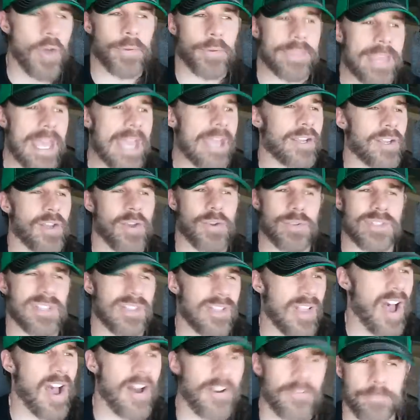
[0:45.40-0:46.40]
with that goes
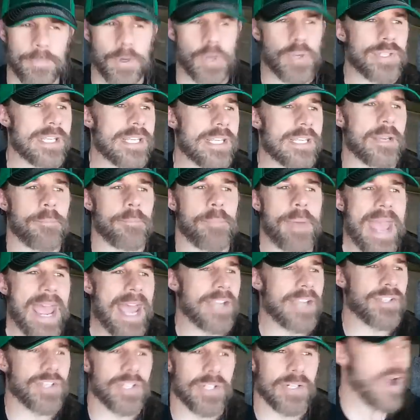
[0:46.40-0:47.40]
love, mercy,
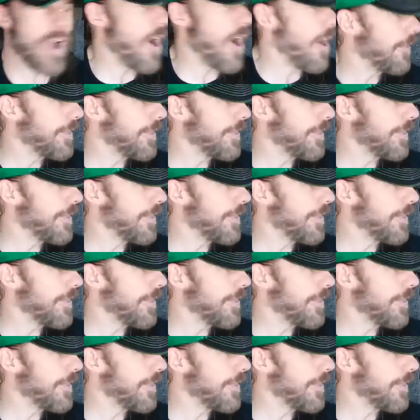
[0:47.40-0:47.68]
compassion, all